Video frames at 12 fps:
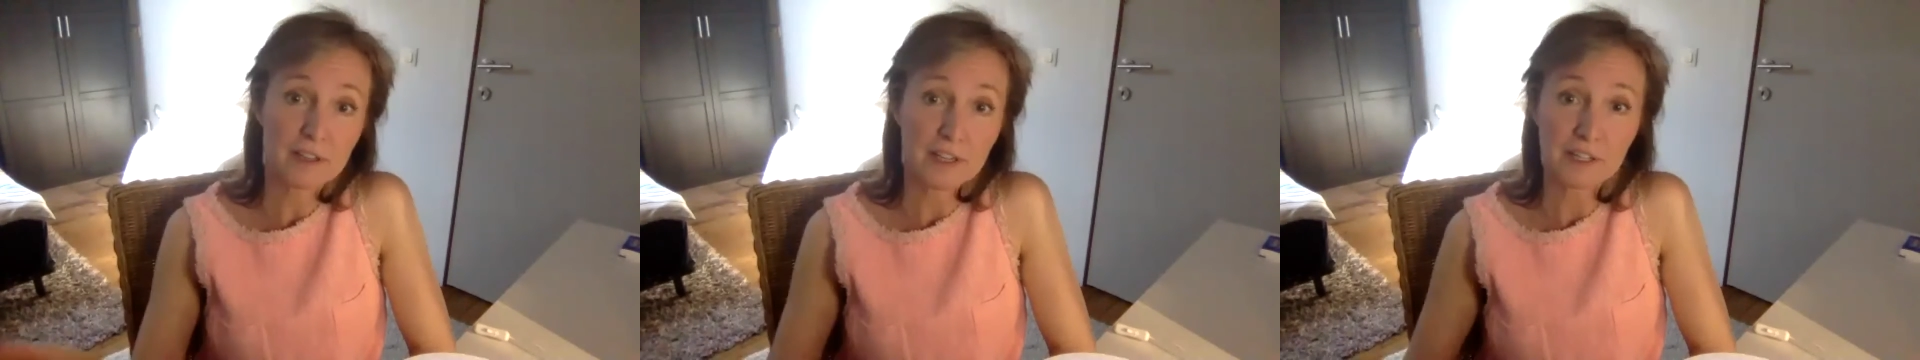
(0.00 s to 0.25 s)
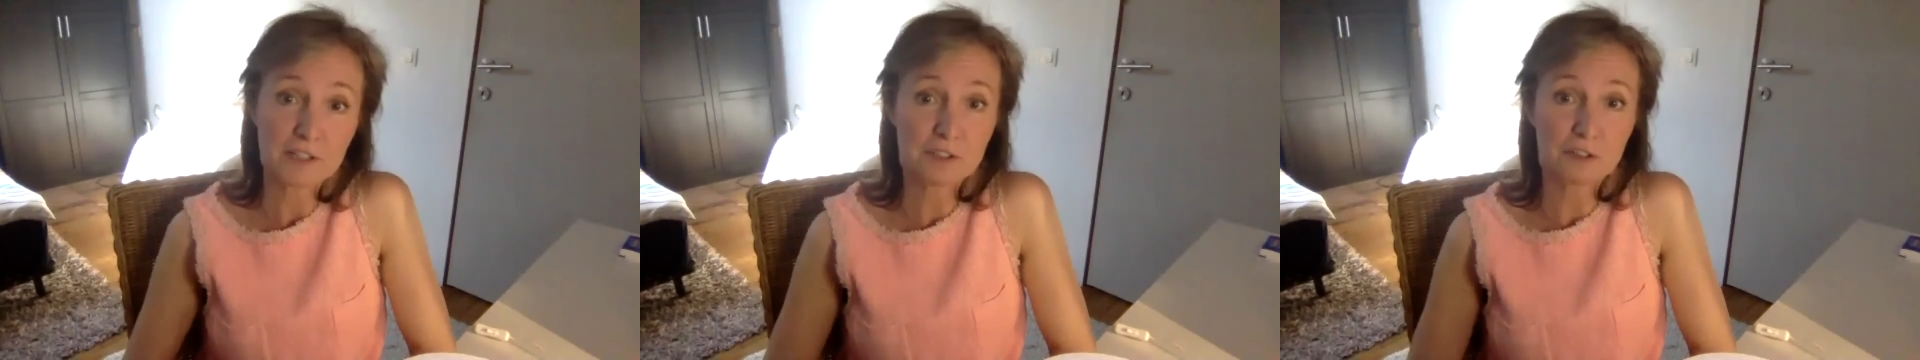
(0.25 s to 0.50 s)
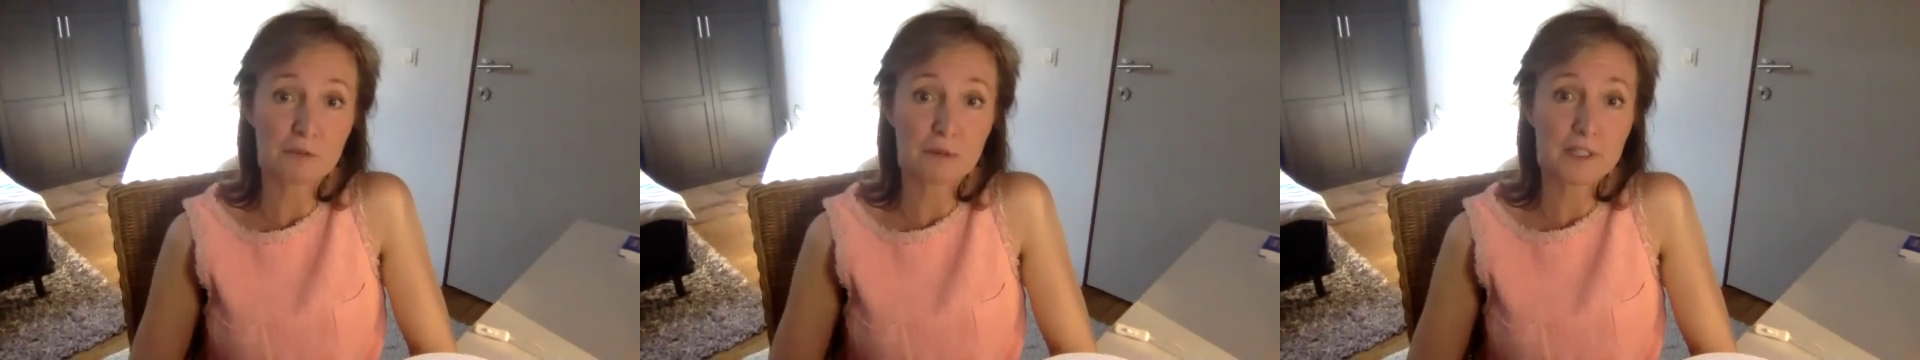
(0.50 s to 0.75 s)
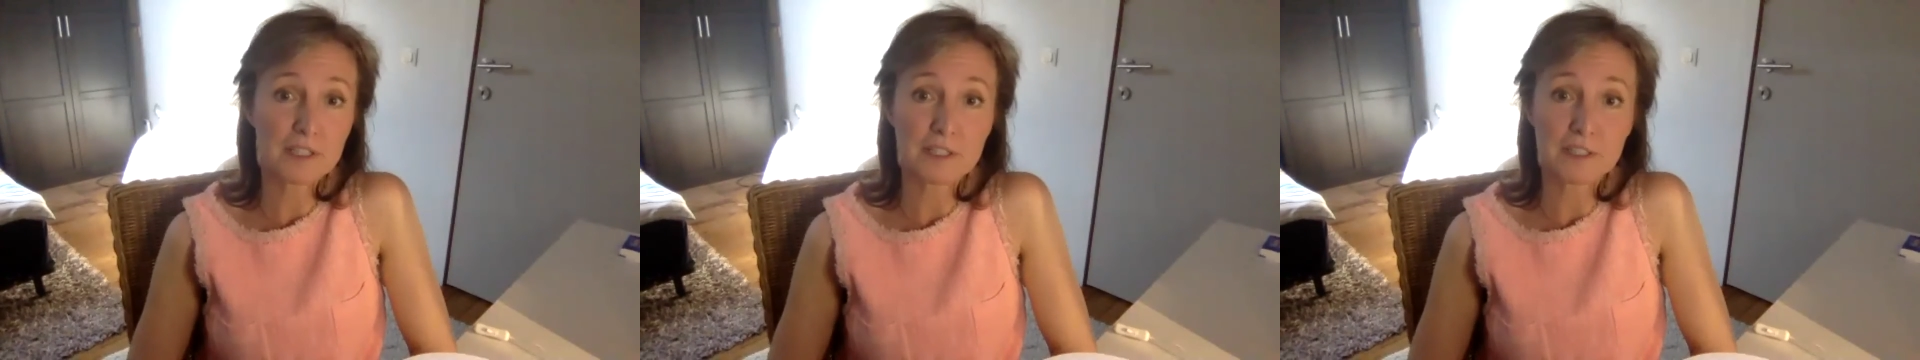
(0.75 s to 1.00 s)
is
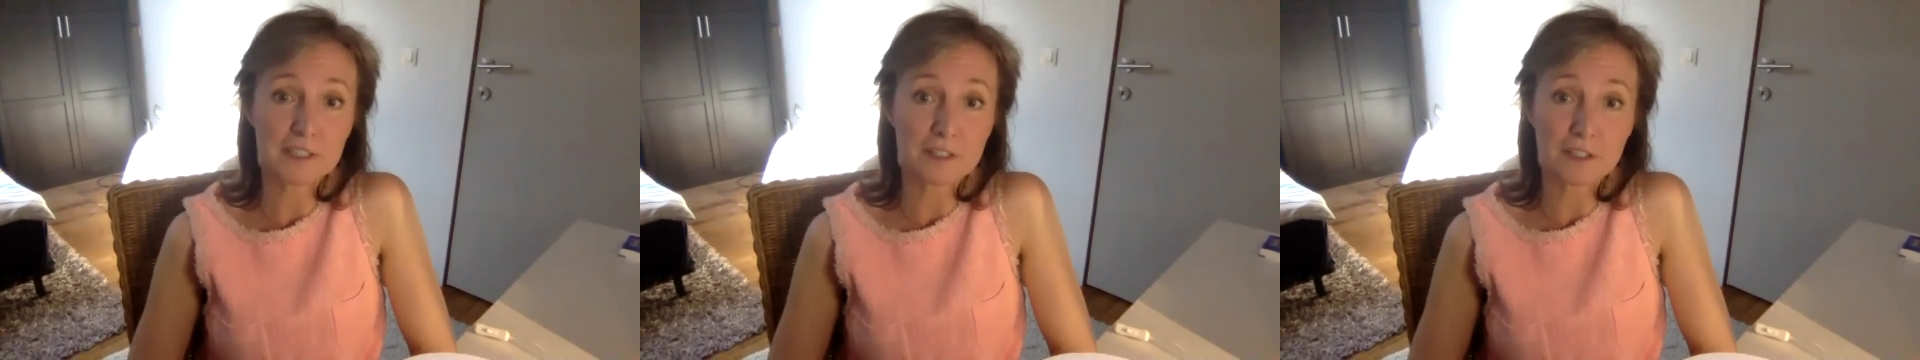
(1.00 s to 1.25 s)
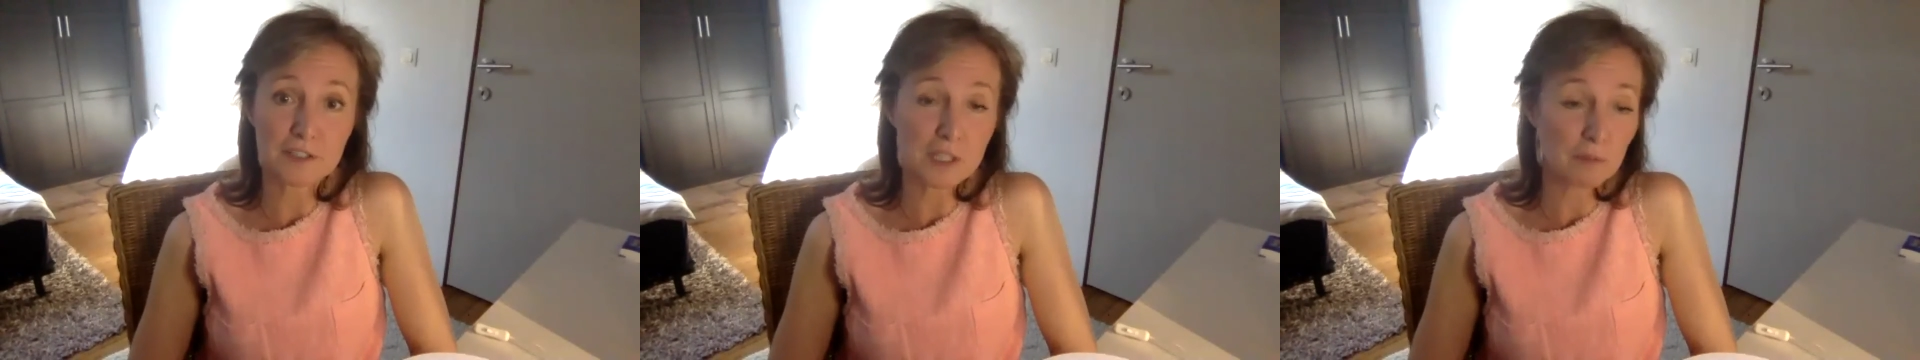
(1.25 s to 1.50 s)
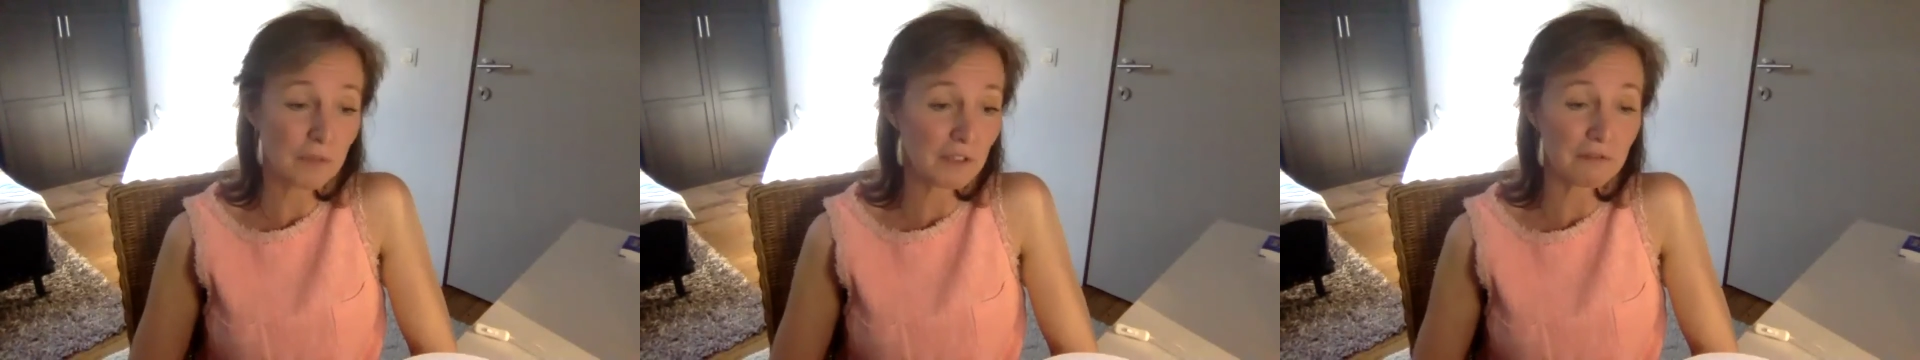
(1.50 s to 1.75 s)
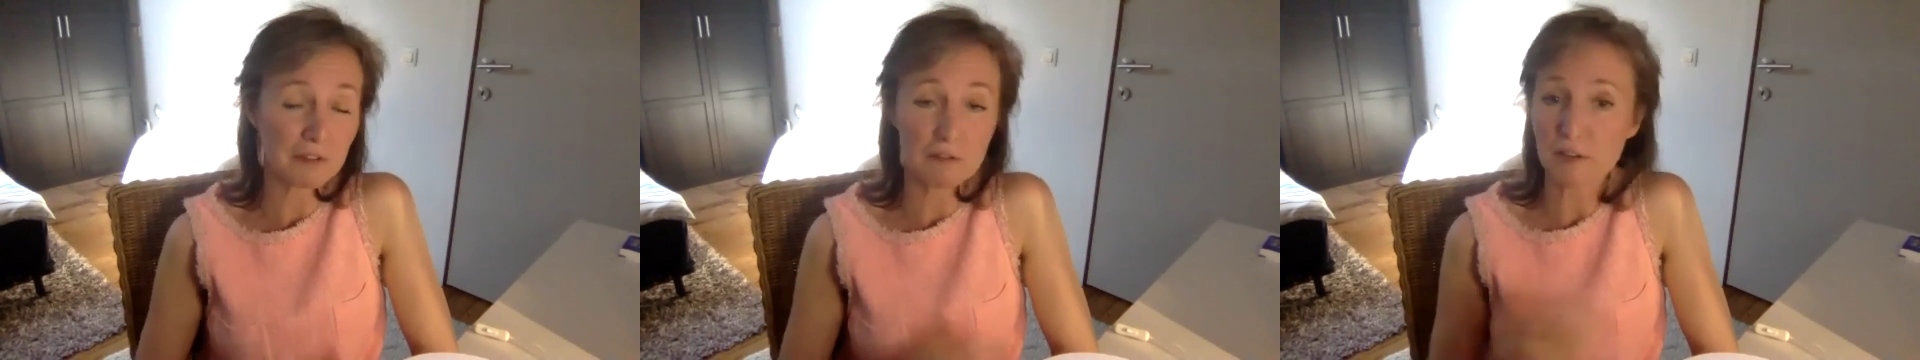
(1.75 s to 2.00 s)
already
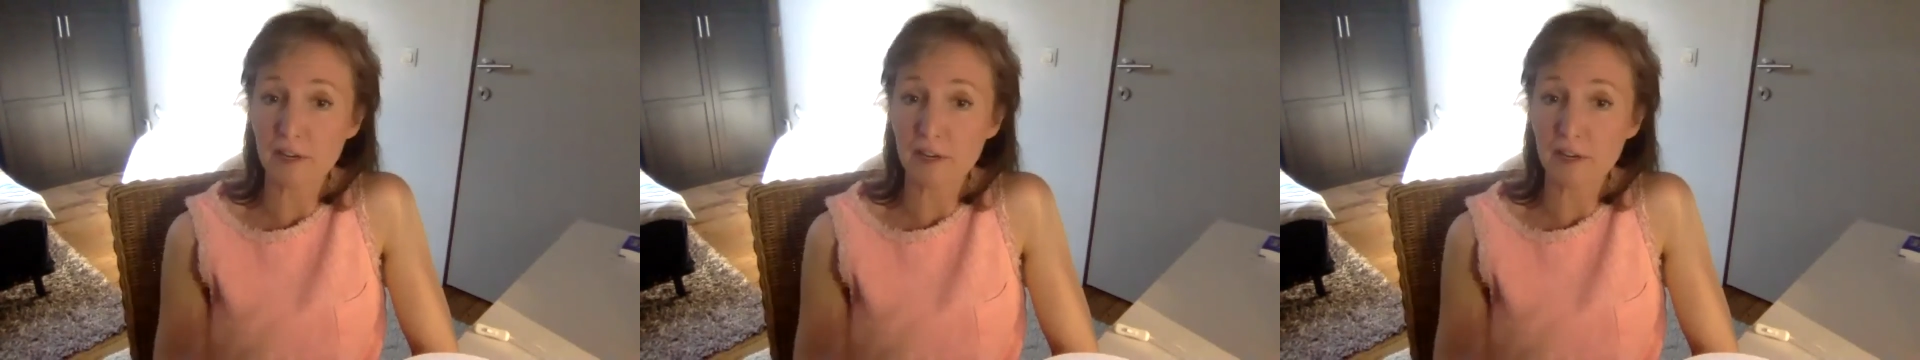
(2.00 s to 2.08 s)
something very